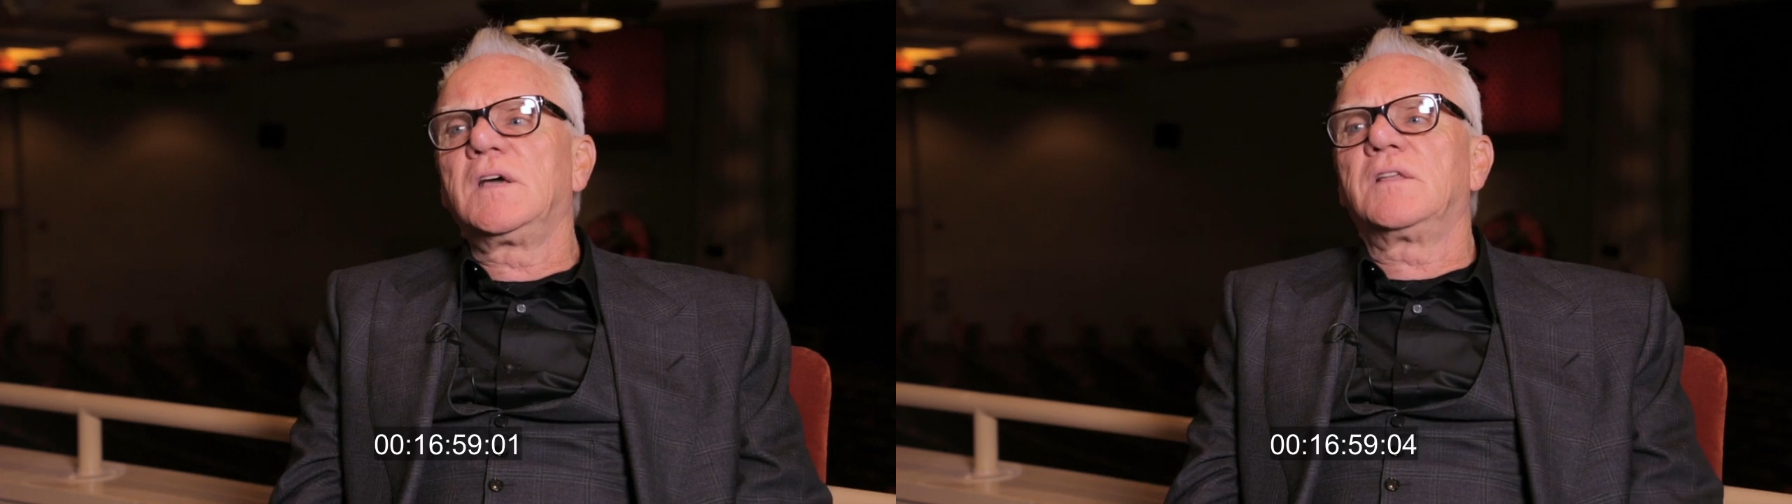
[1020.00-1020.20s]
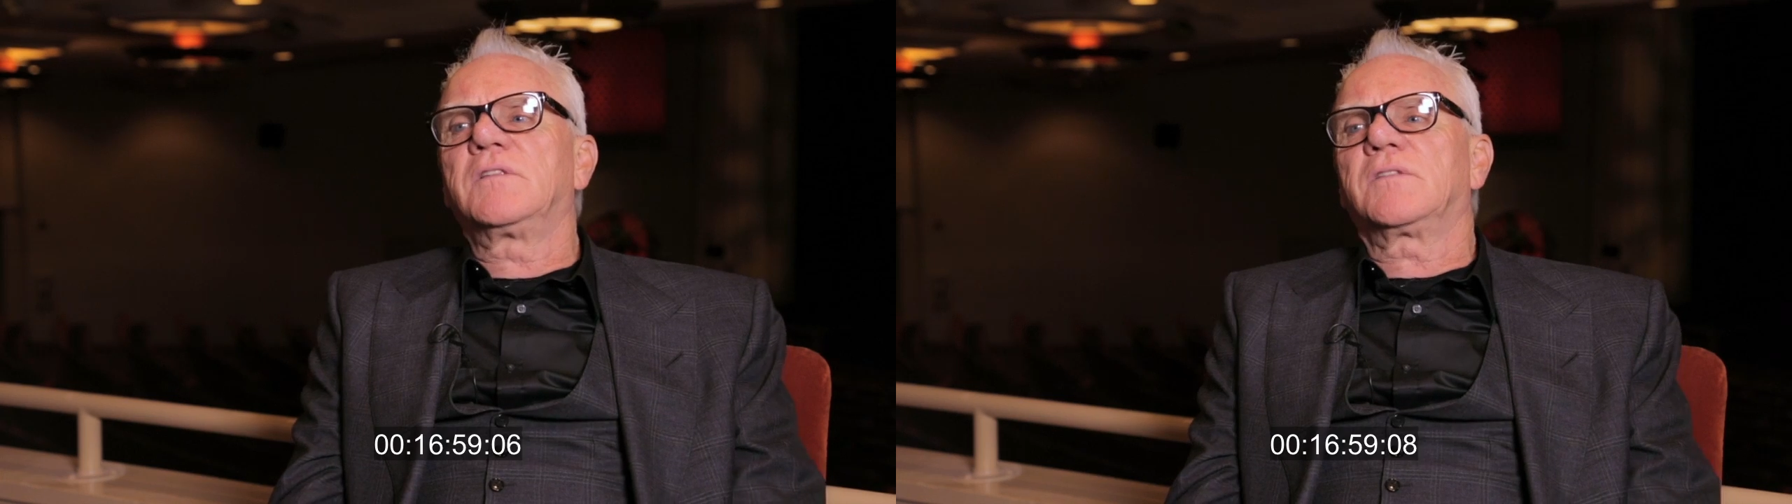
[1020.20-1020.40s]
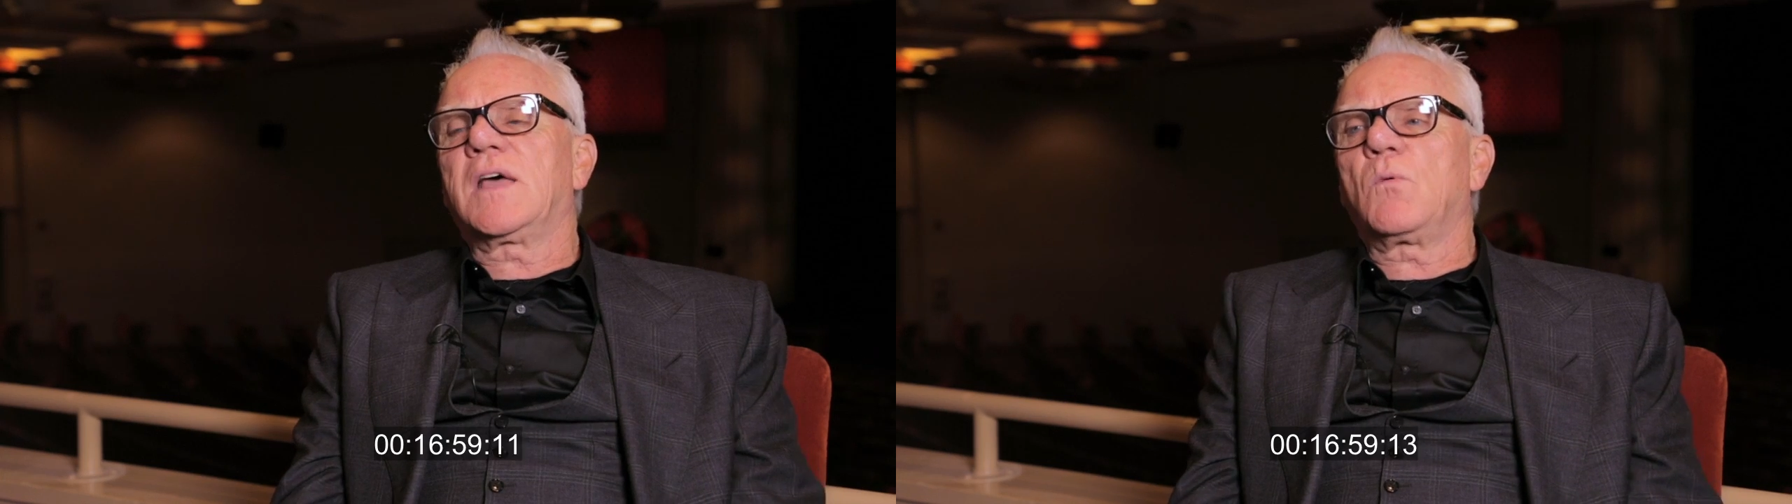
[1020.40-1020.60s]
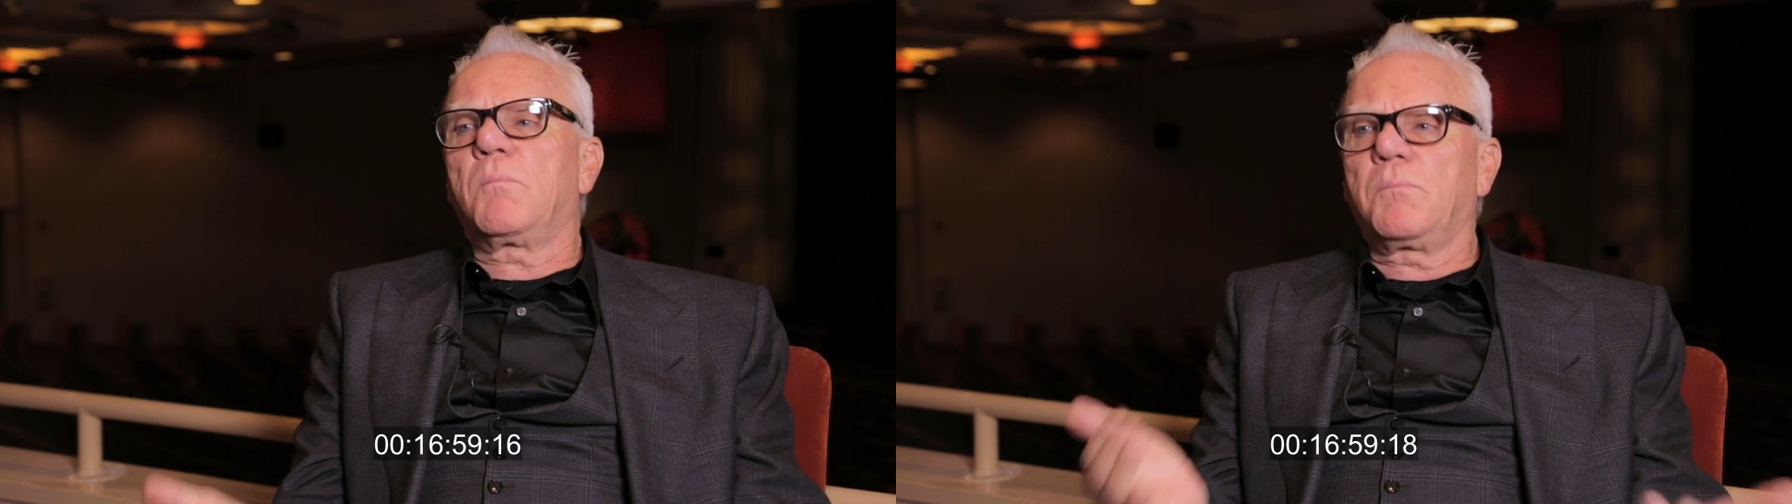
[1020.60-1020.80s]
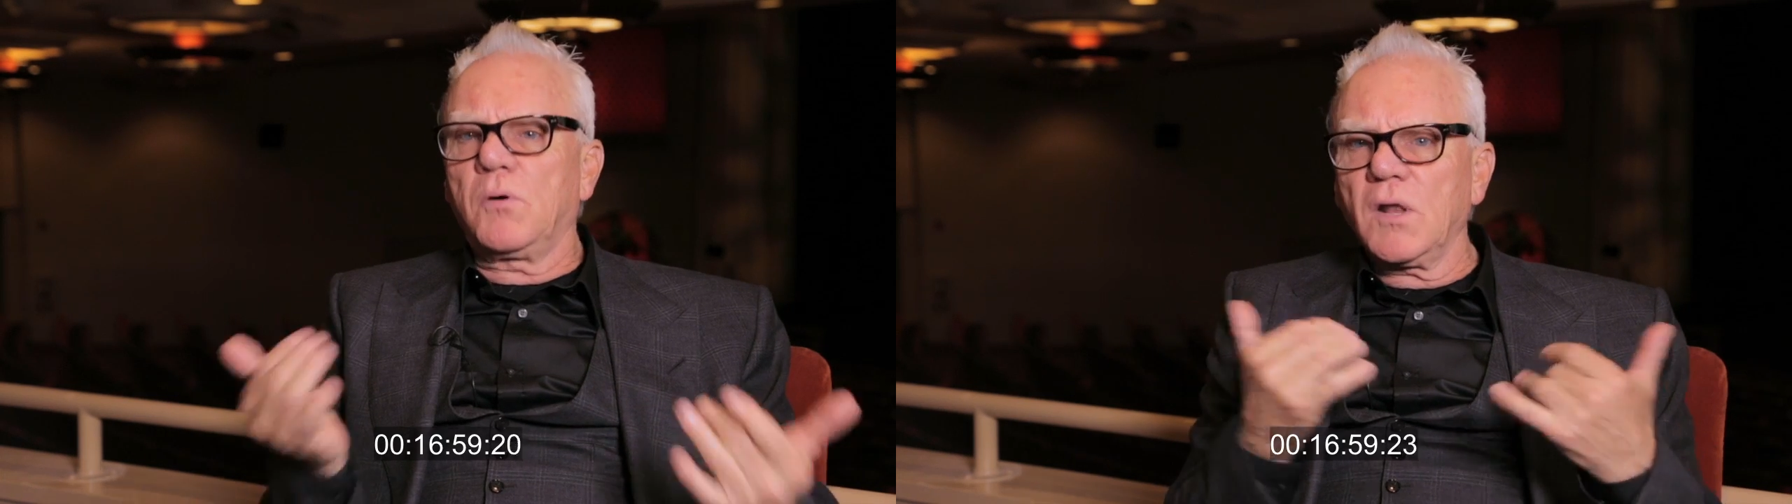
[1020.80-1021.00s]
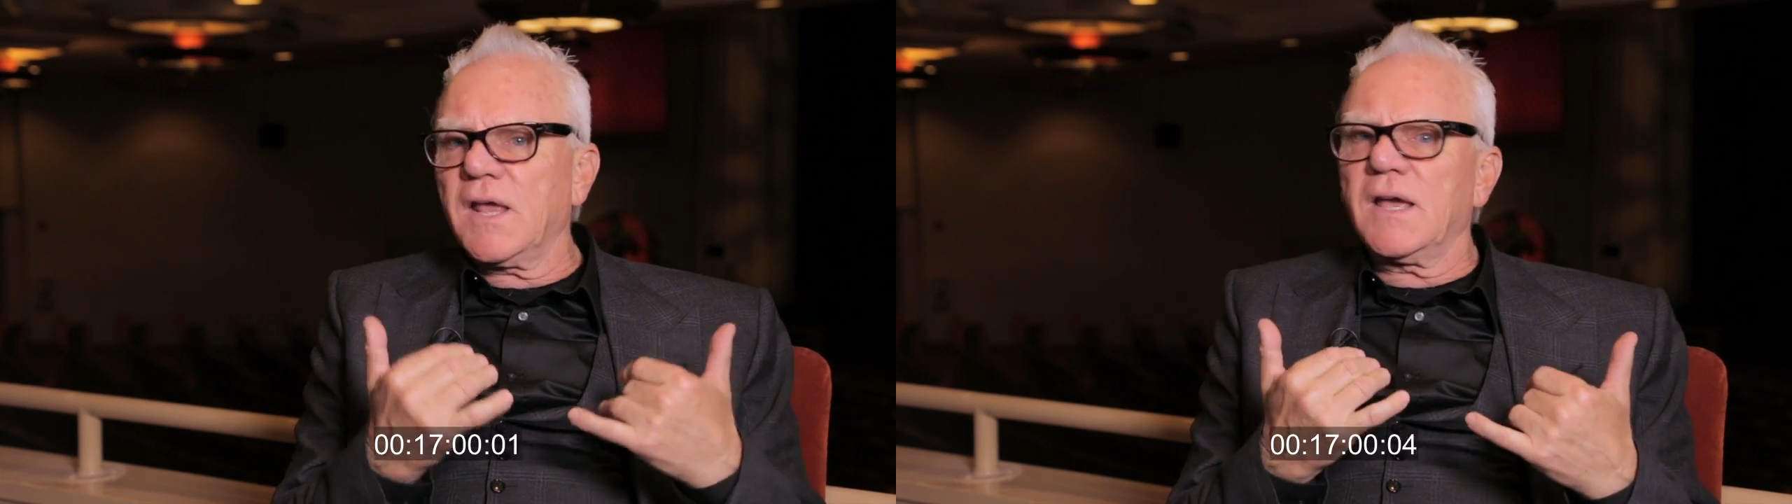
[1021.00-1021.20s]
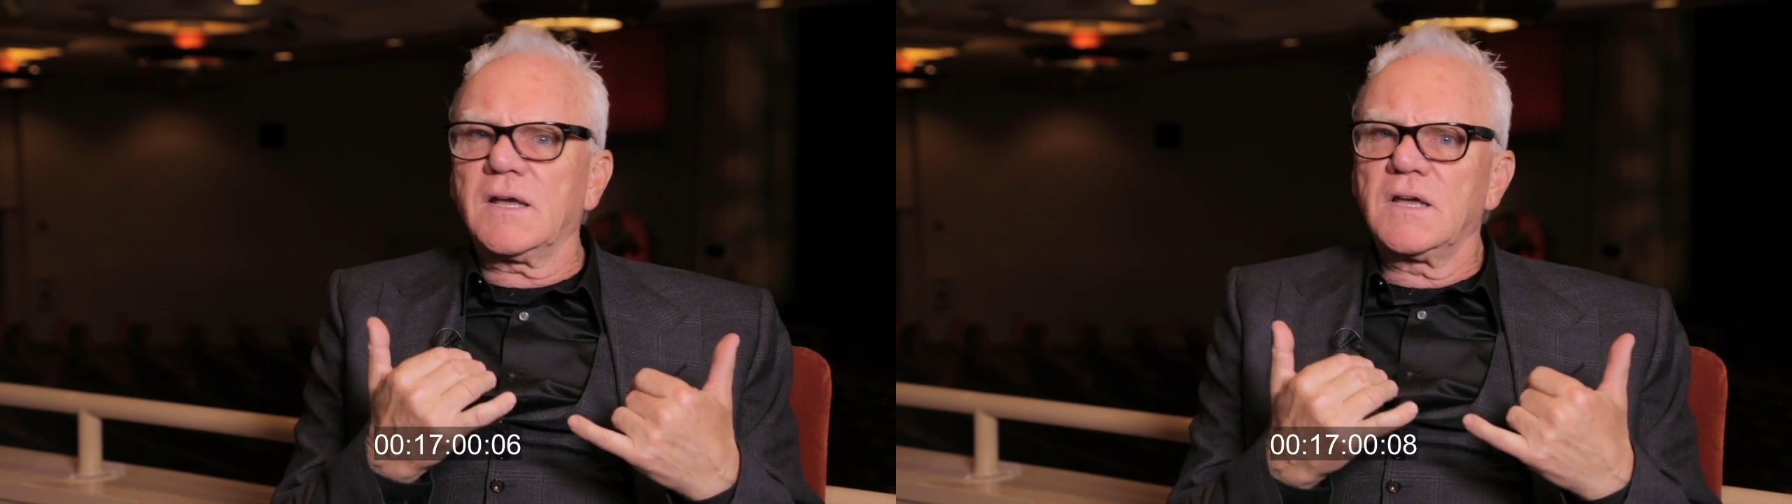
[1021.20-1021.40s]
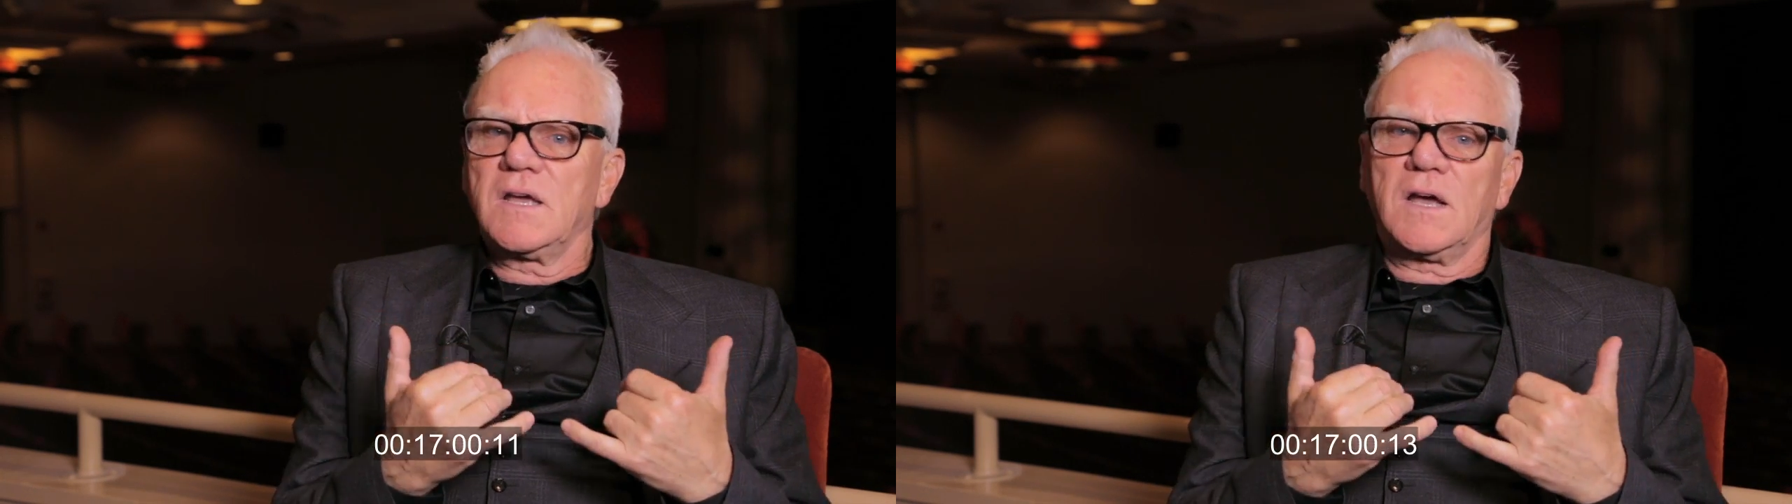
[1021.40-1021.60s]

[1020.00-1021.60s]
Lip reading: and that they were pulling a